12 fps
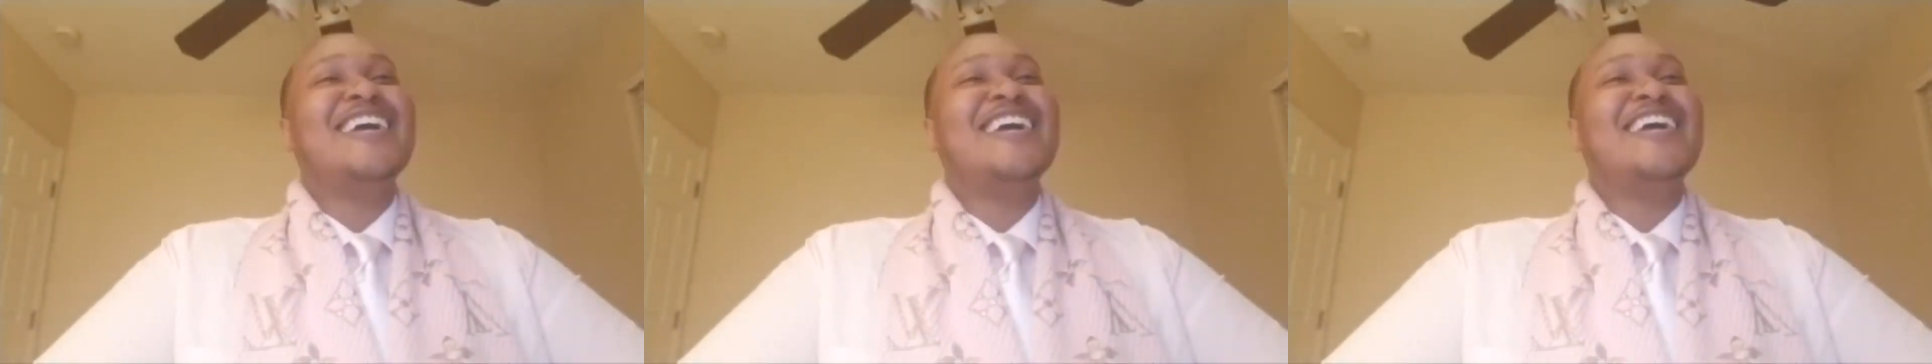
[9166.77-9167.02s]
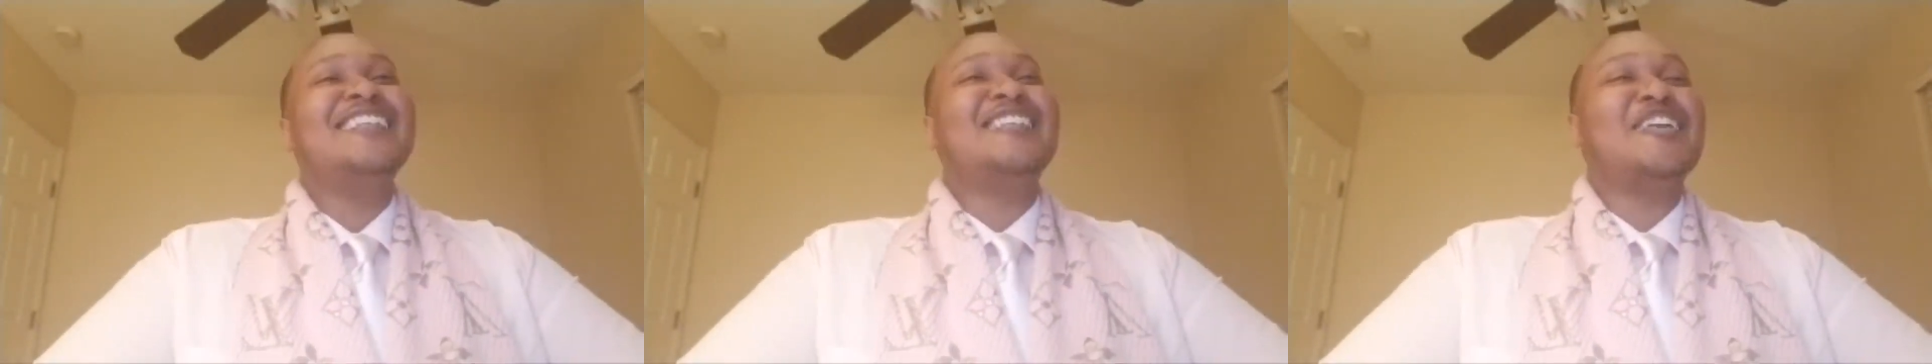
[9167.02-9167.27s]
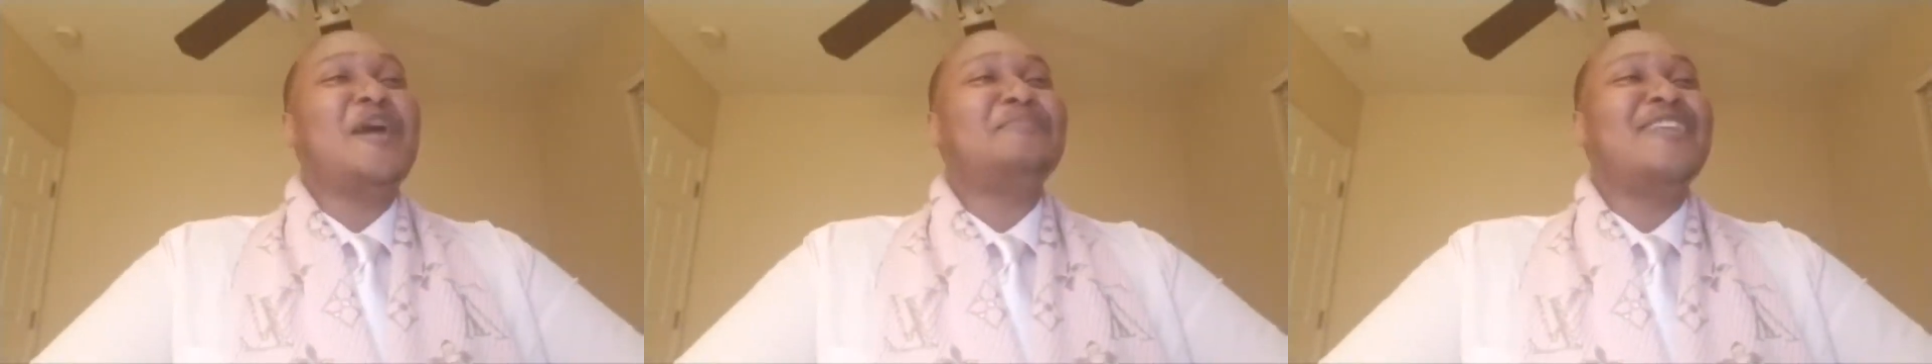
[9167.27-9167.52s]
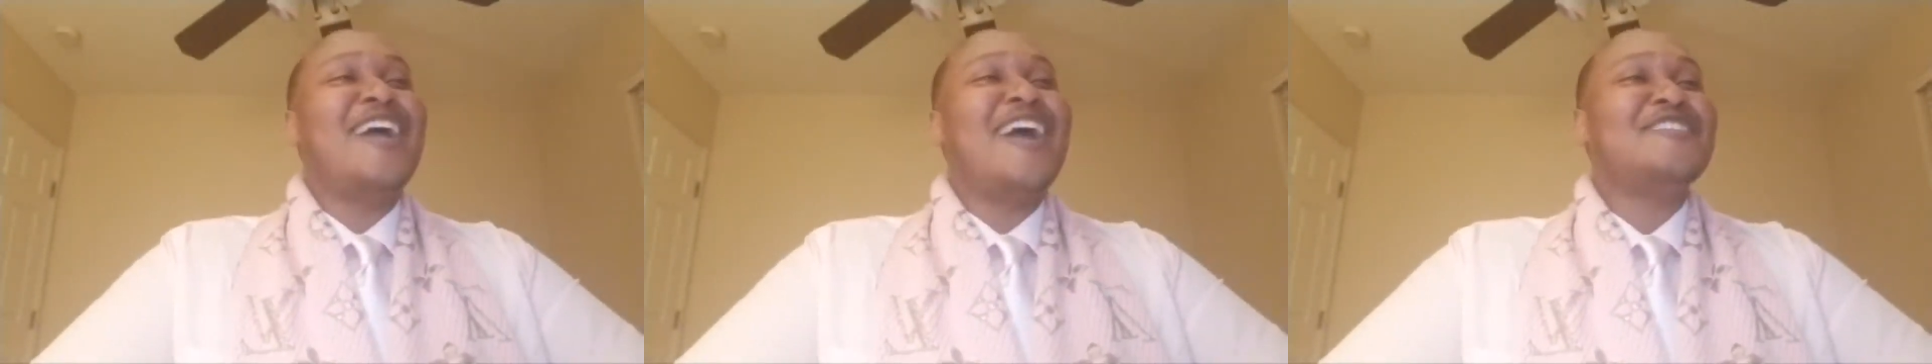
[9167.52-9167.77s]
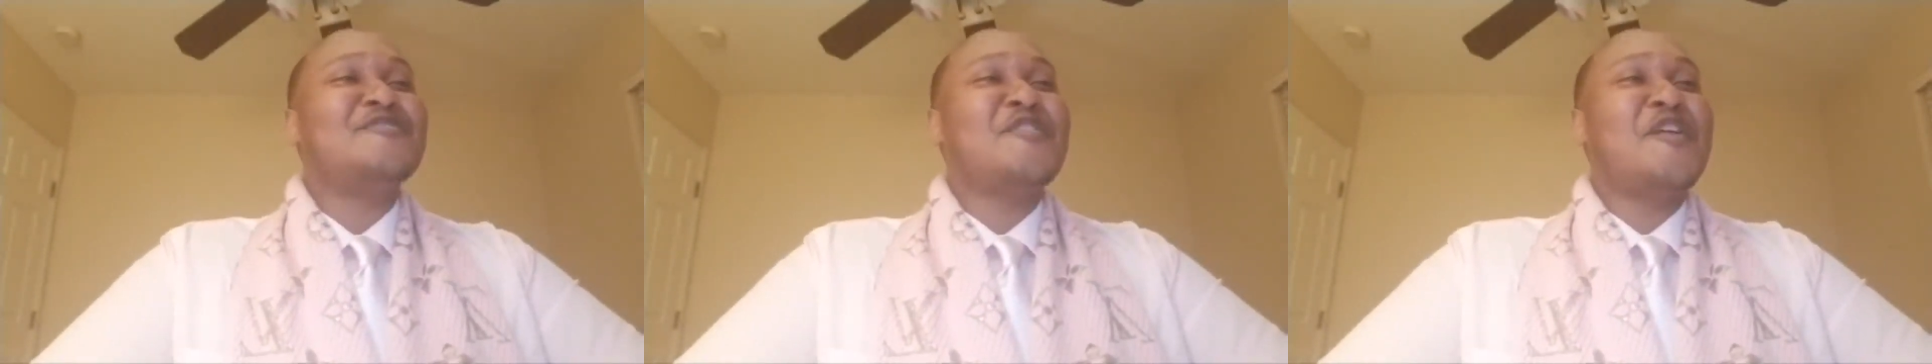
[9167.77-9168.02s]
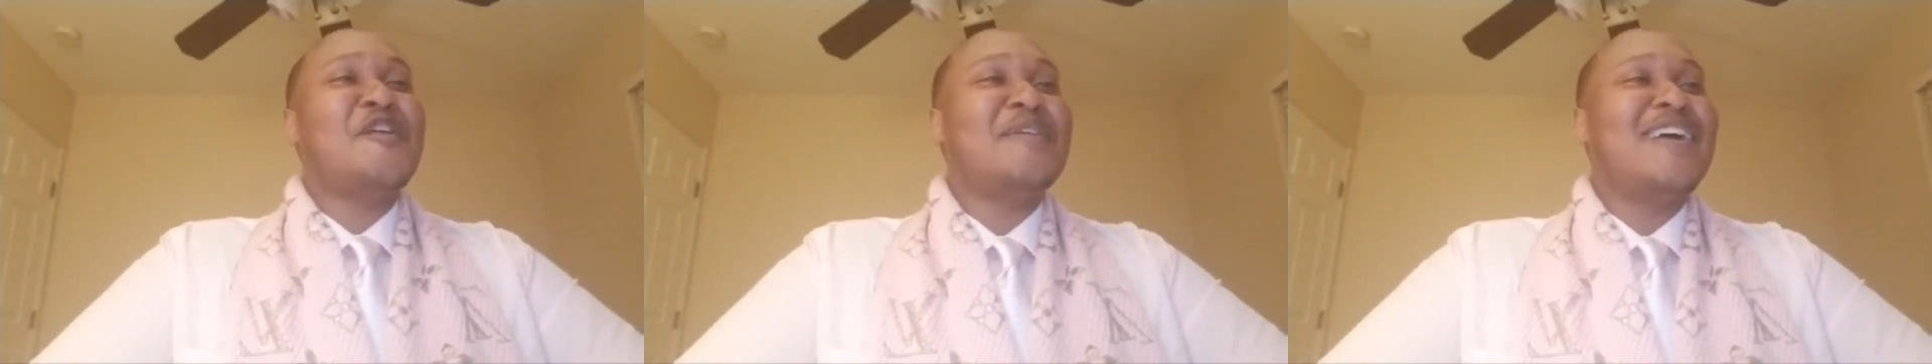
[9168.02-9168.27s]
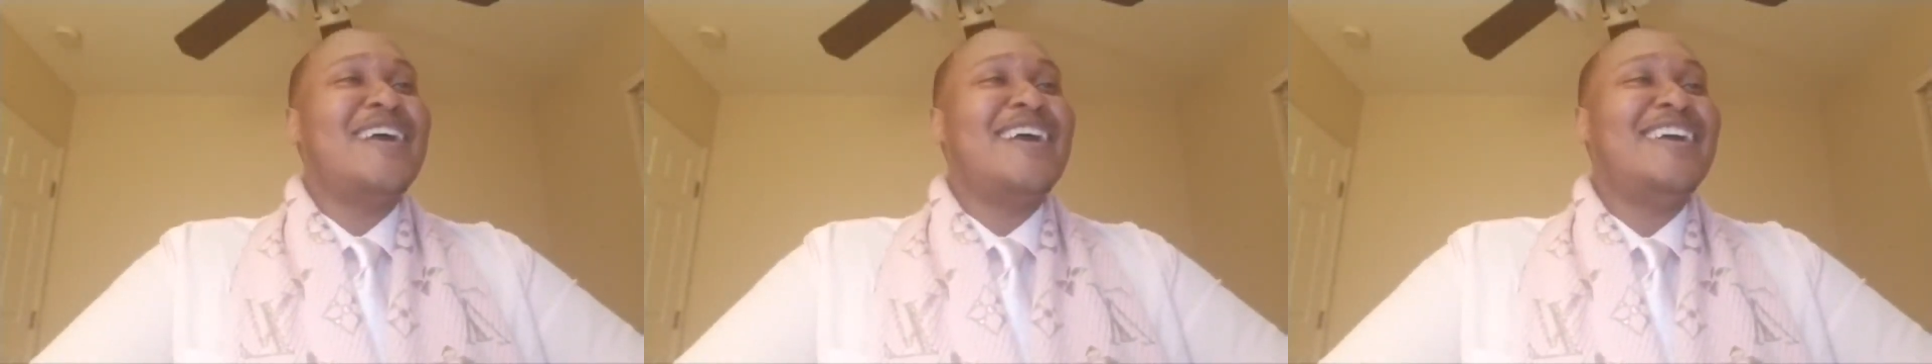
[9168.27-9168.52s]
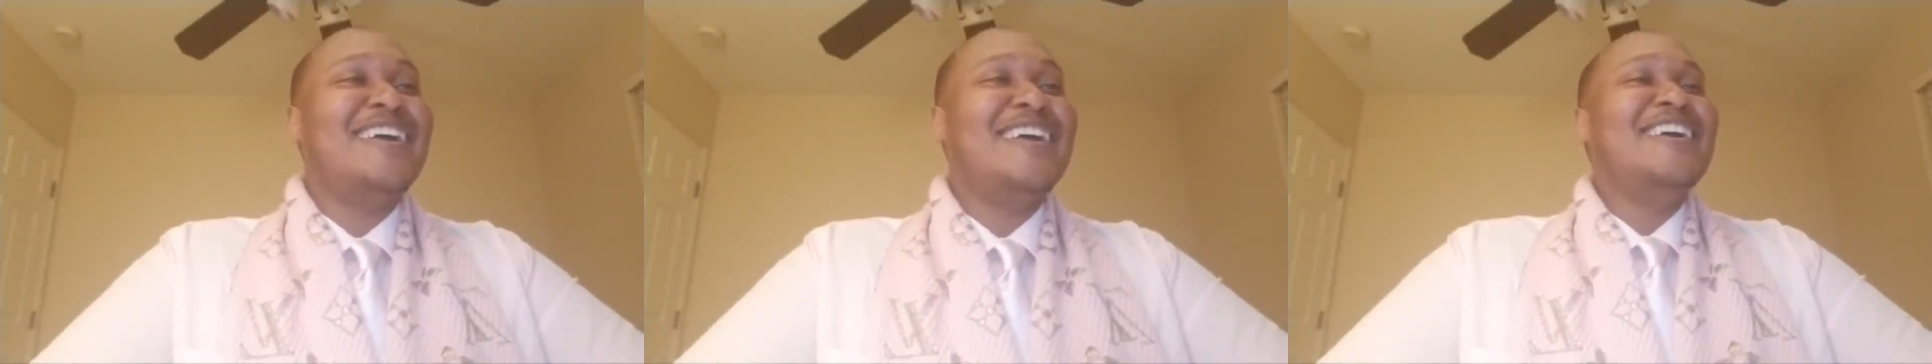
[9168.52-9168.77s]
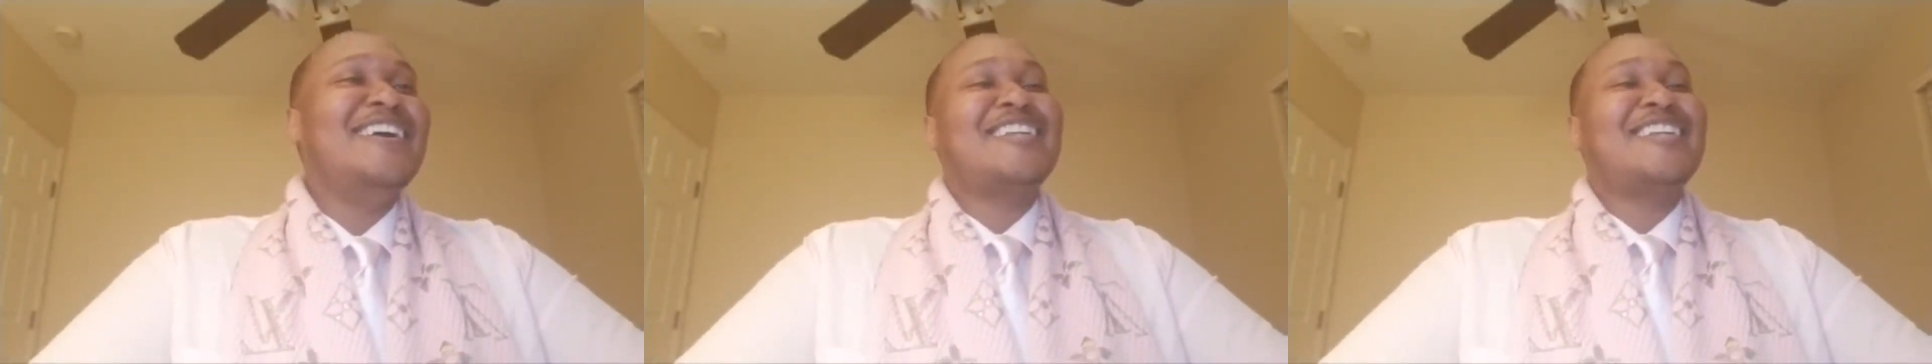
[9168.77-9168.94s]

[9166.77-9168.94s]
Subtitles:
He sit up there, you know what I mean?